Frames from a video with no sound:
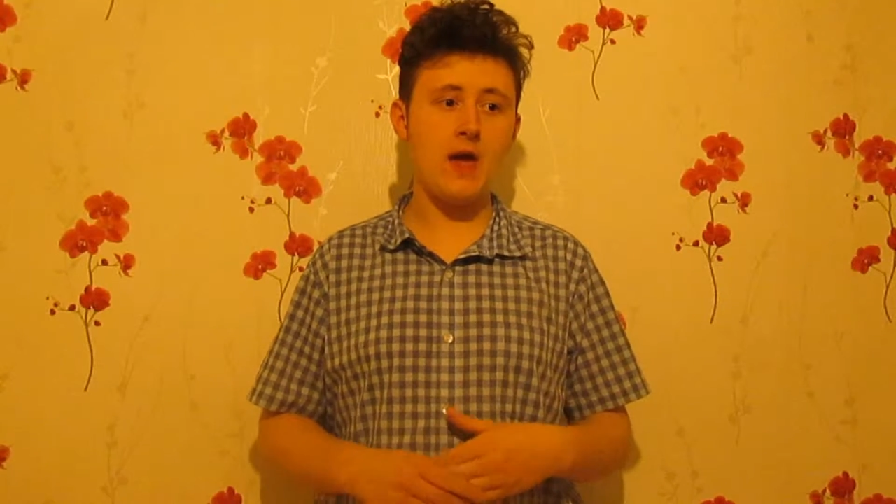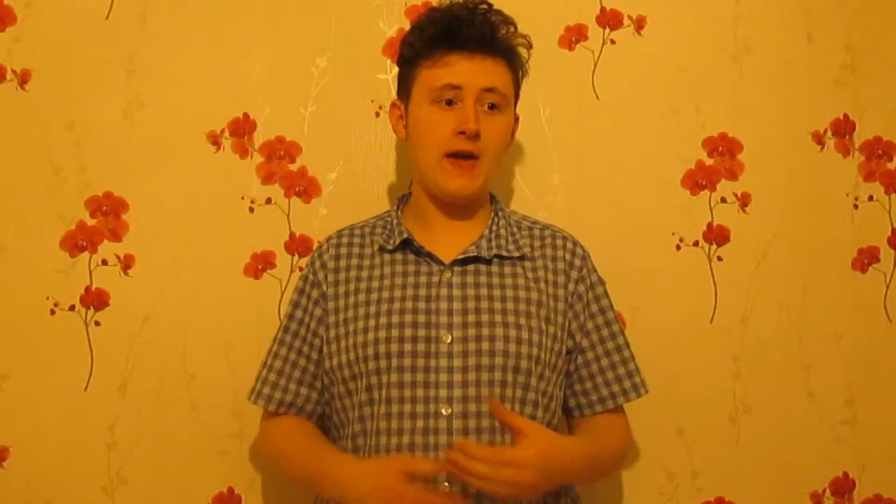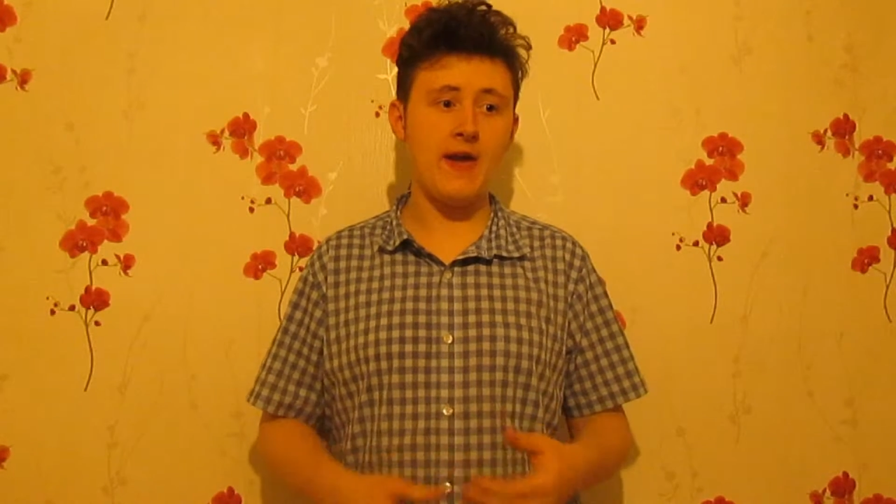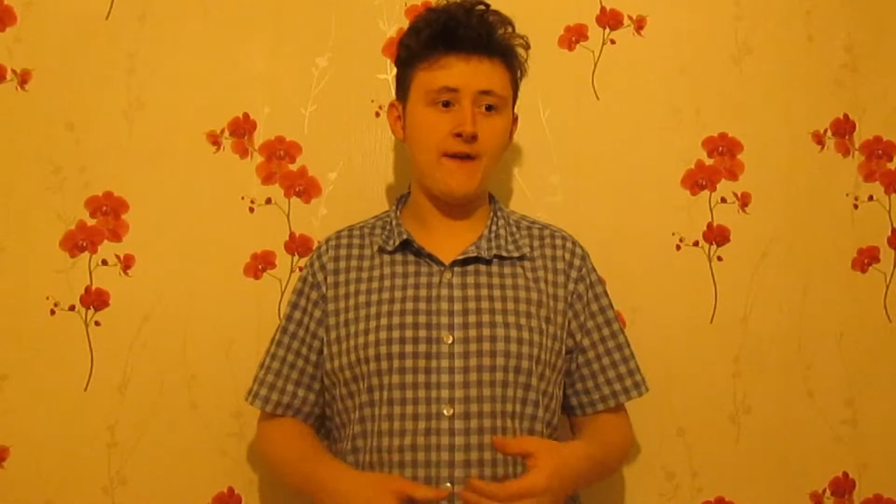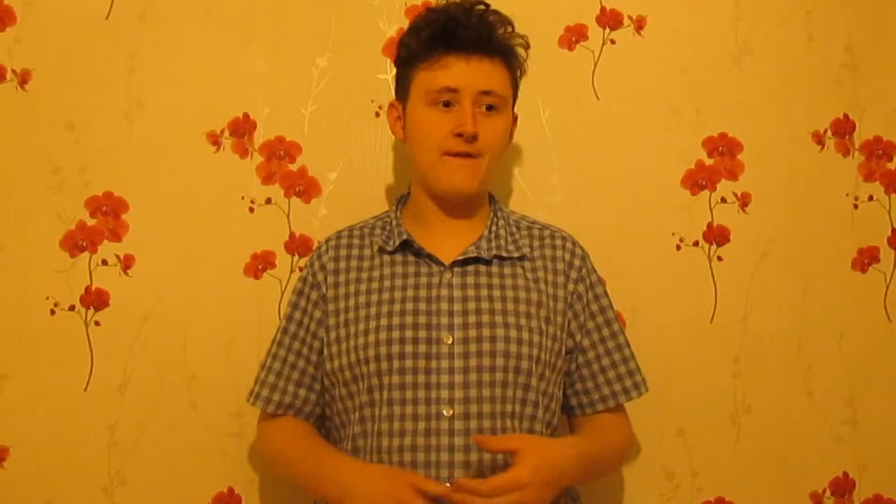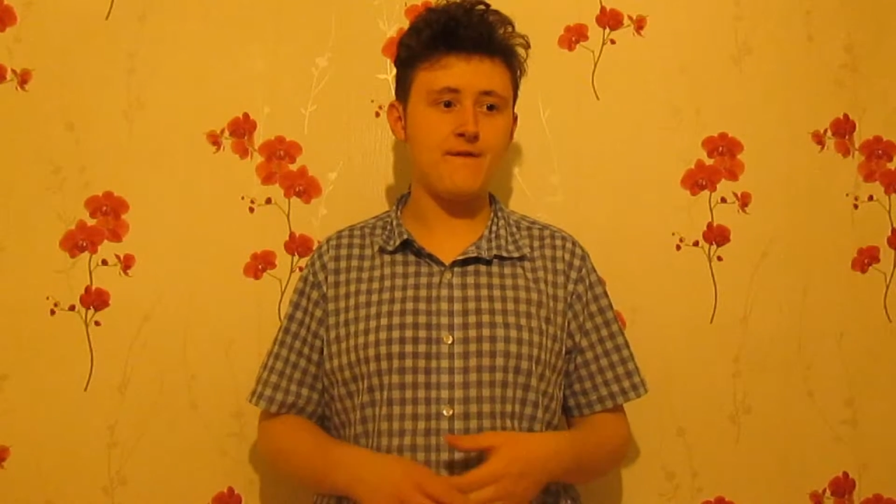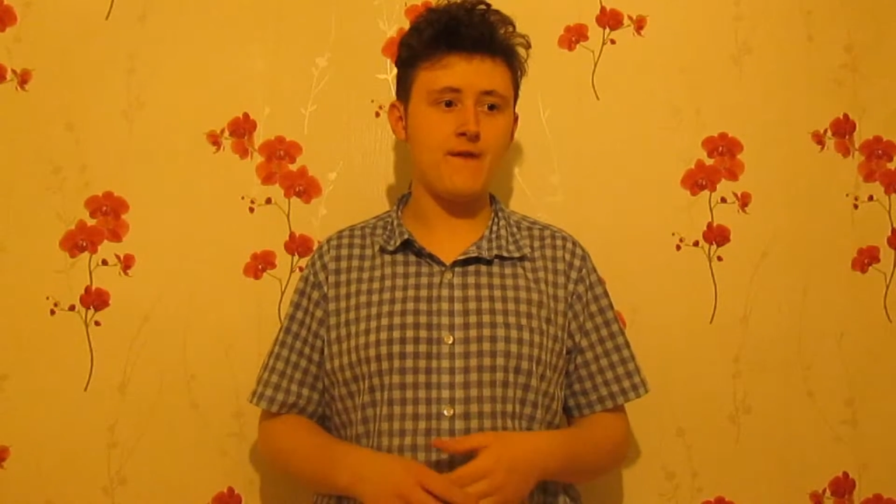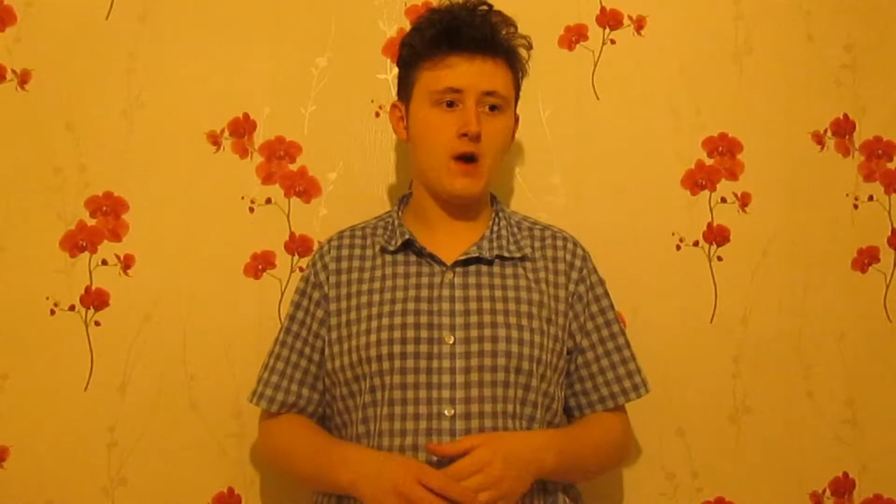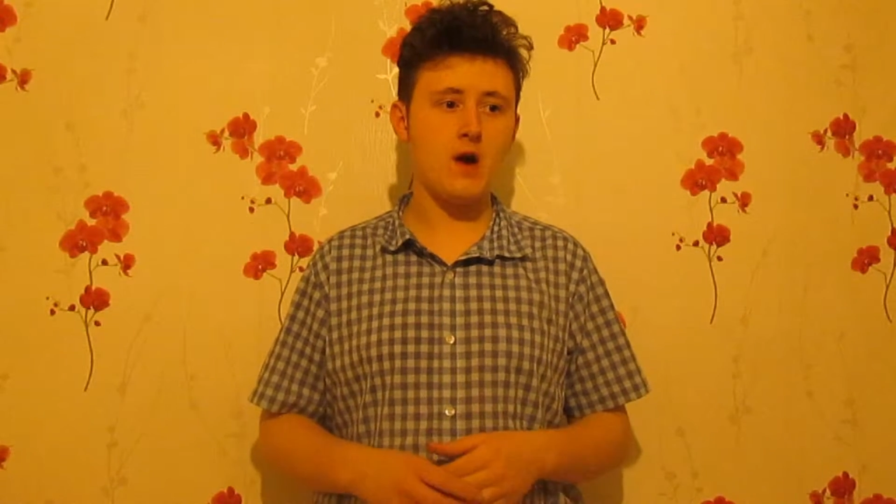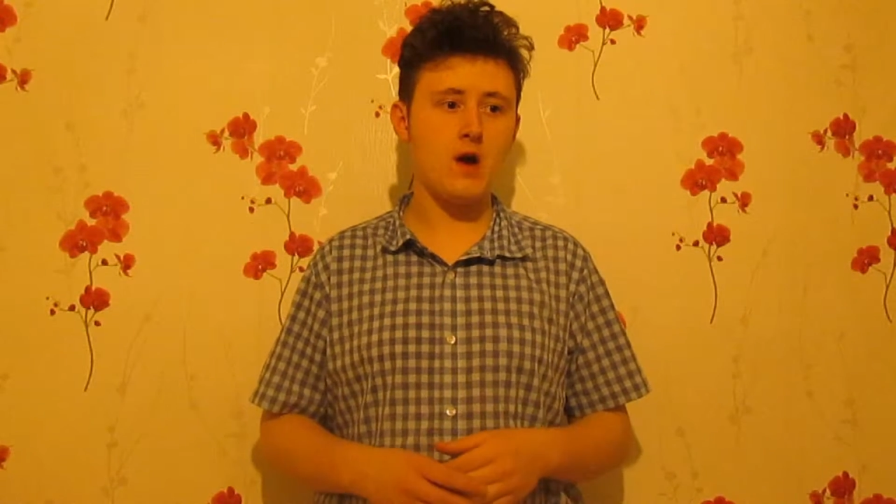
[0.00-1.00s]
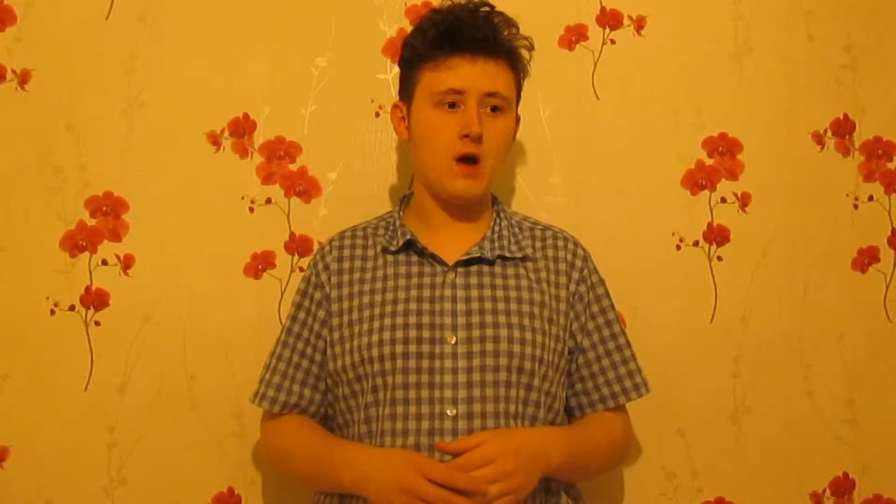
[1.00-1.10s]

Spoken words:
if